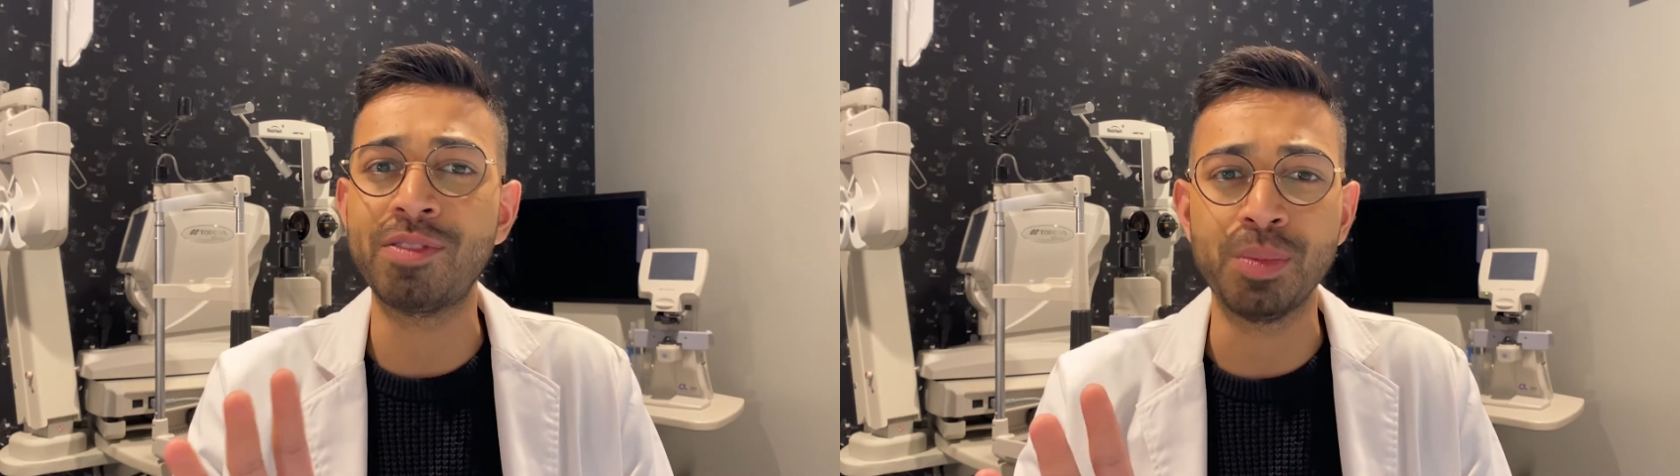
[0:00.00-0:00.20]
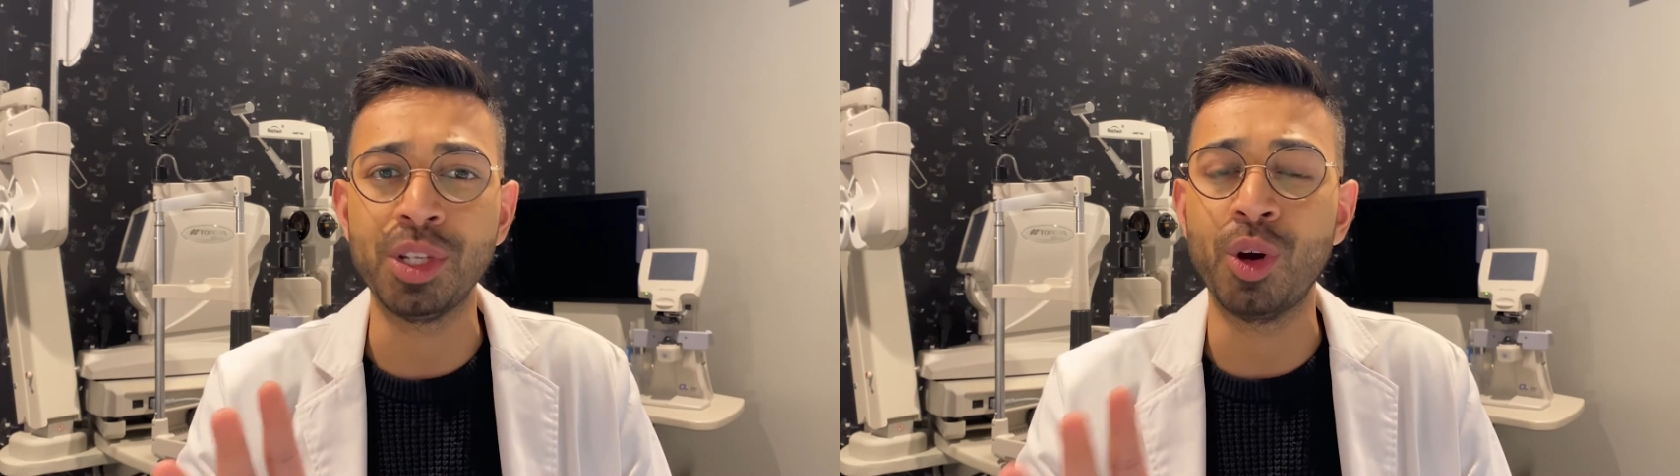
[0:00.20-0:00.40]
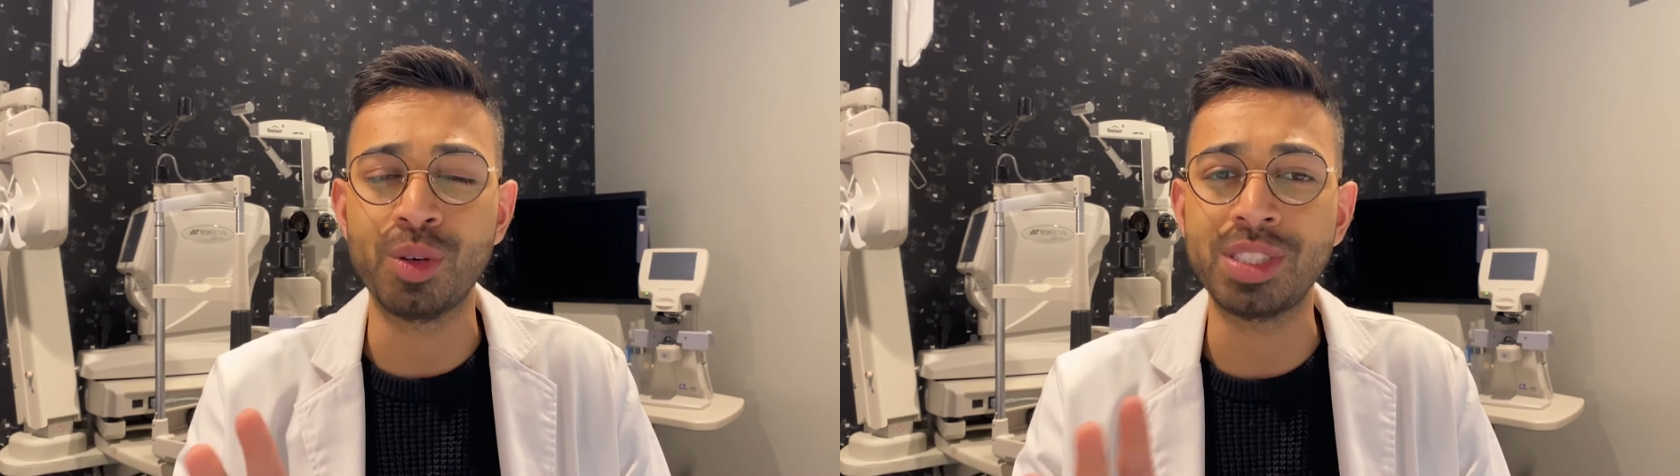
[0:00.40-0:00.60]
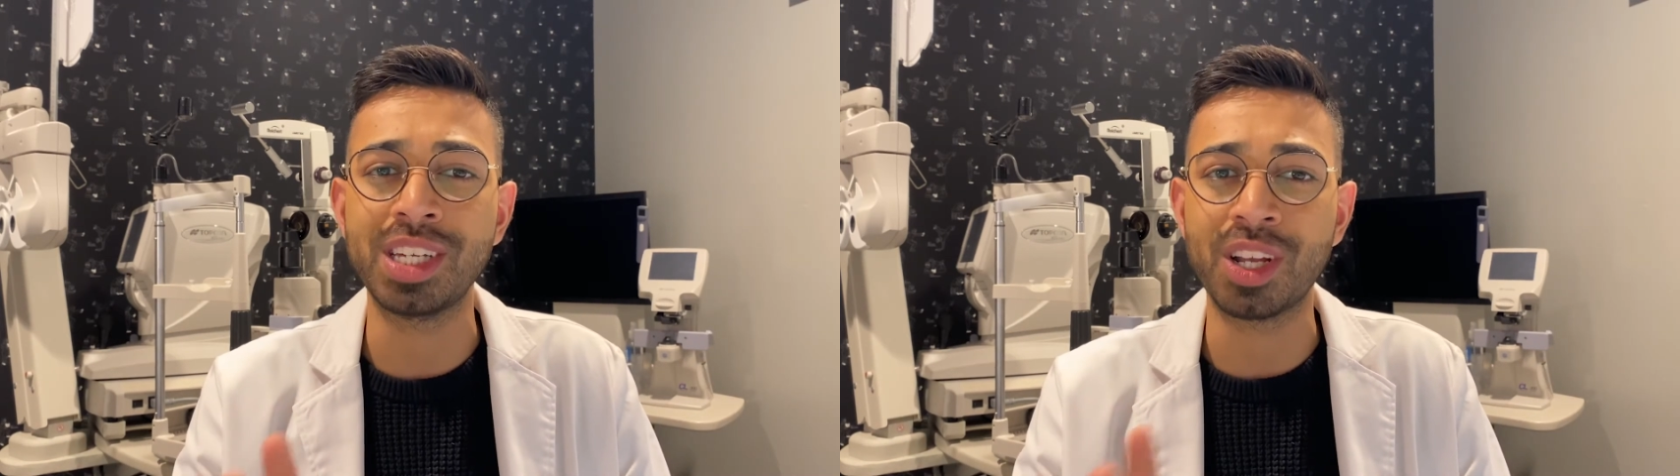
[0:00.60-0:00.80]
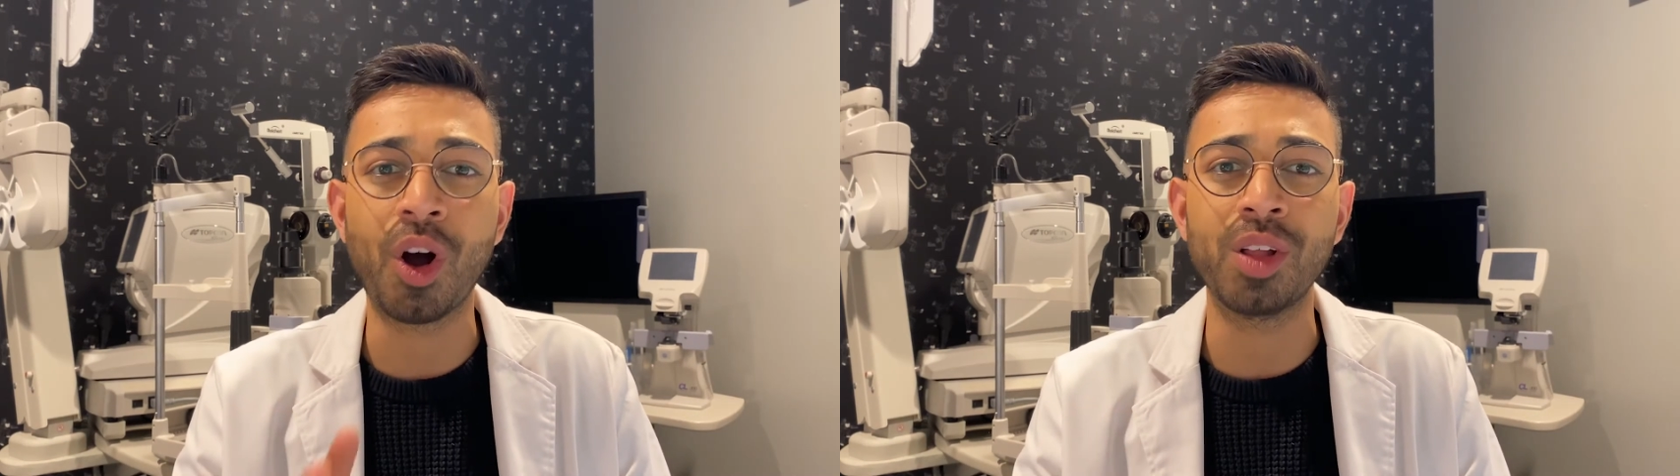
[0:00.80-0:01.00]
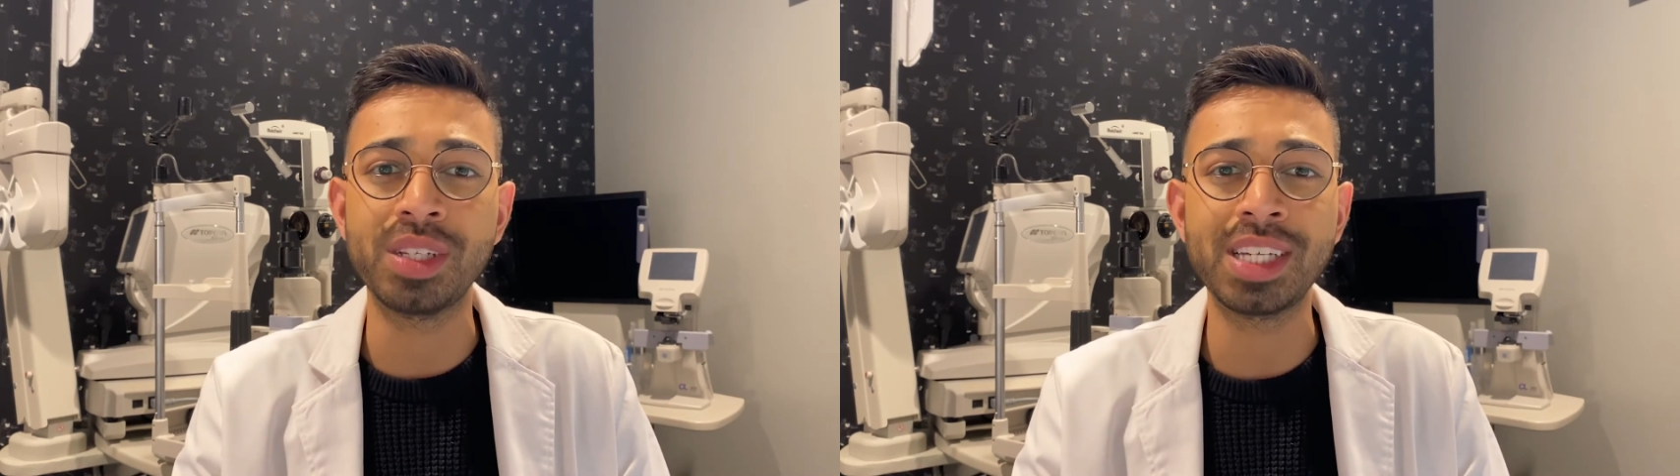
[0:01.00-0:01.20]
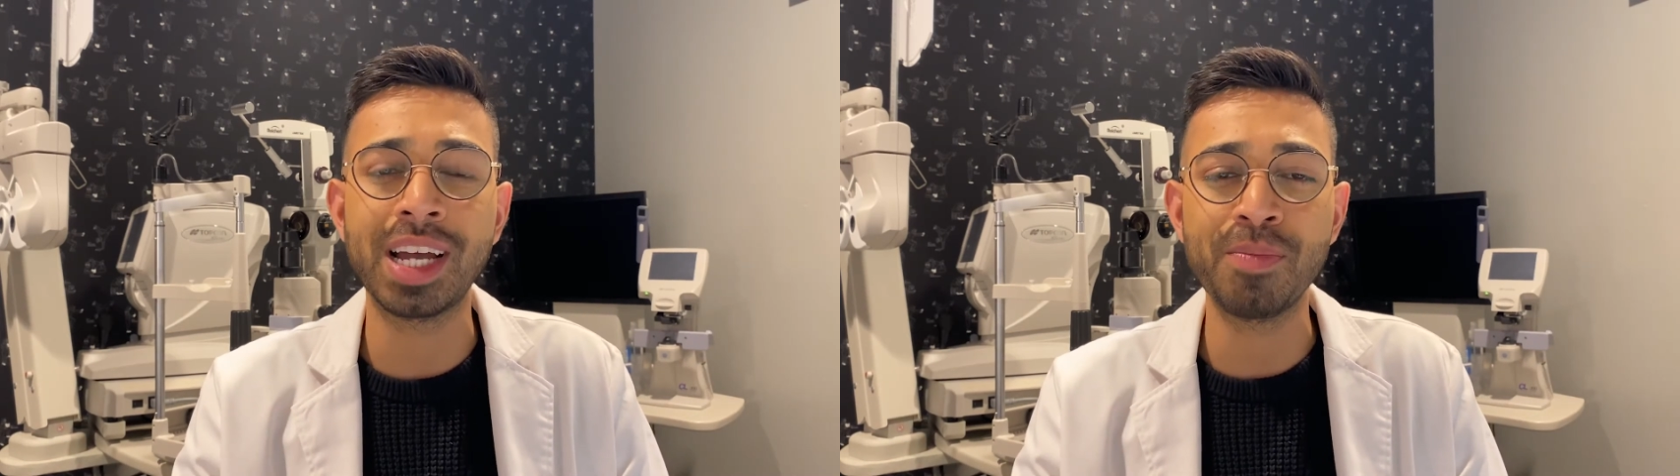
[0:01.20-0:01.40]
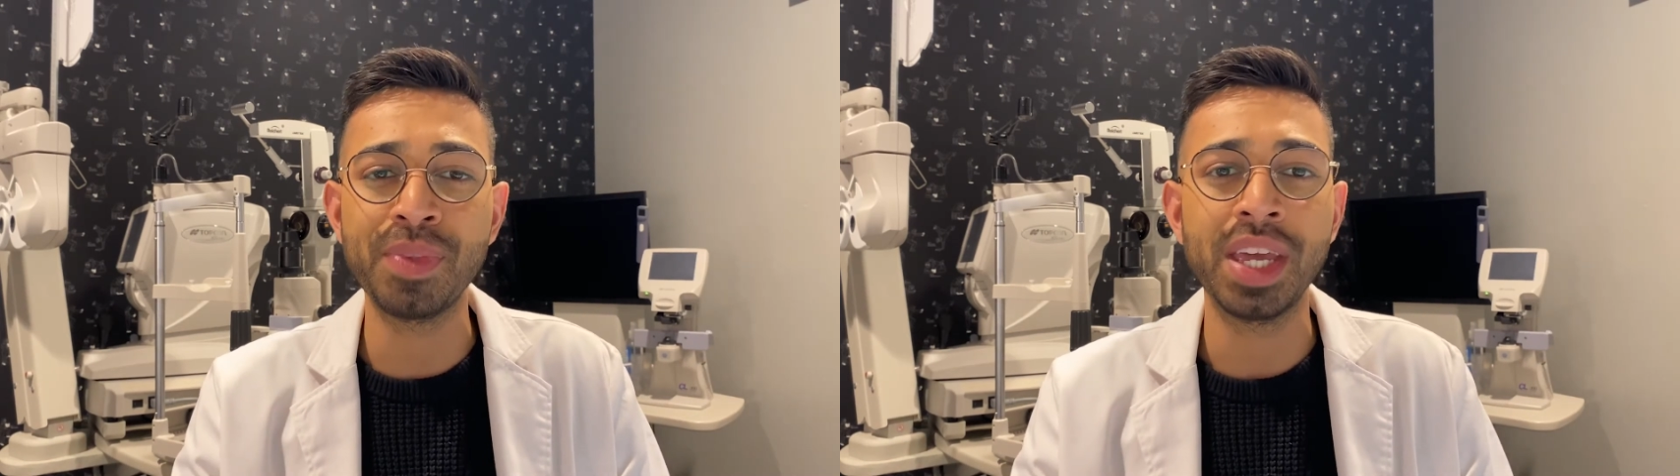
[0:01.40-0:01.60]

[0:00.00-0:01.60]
to be noticing it all the time.